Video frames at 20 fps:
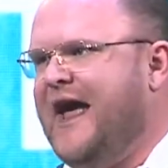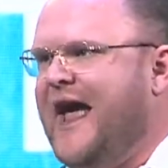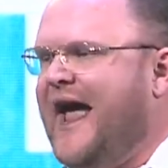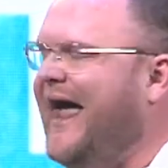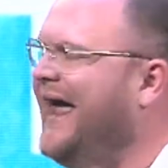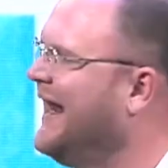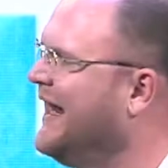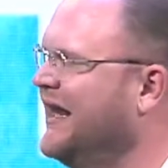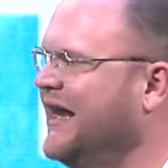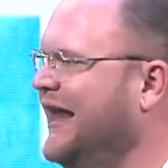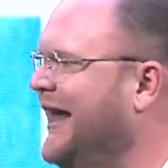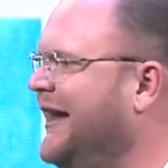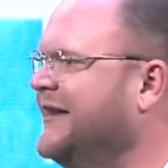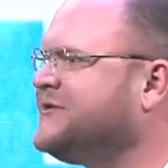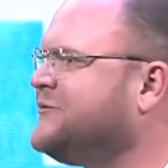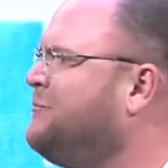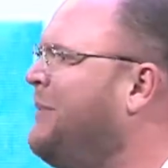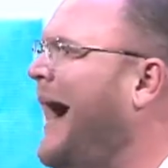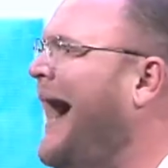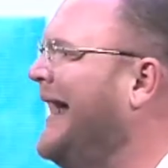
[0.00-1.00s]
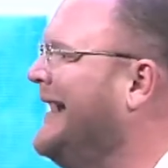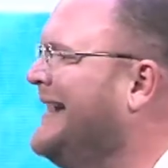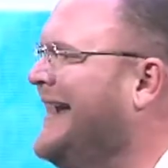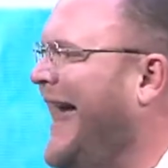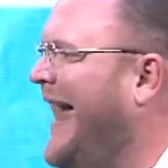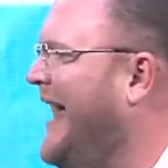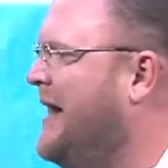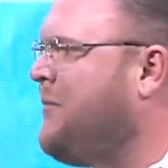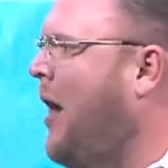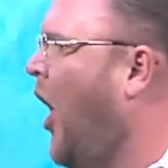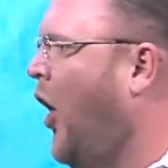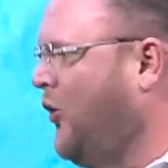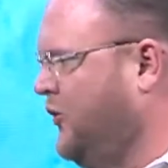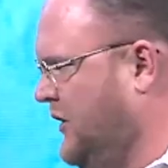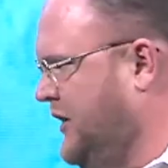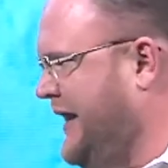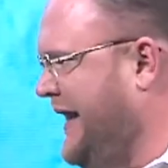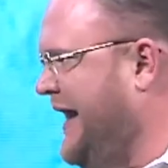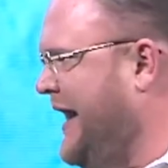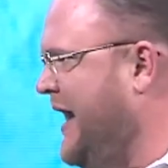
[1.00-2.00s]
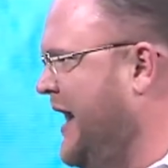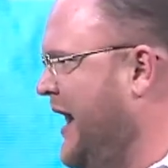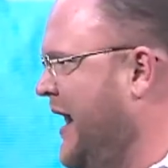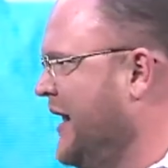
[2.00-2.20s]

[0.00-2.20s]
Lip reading: at least by name only,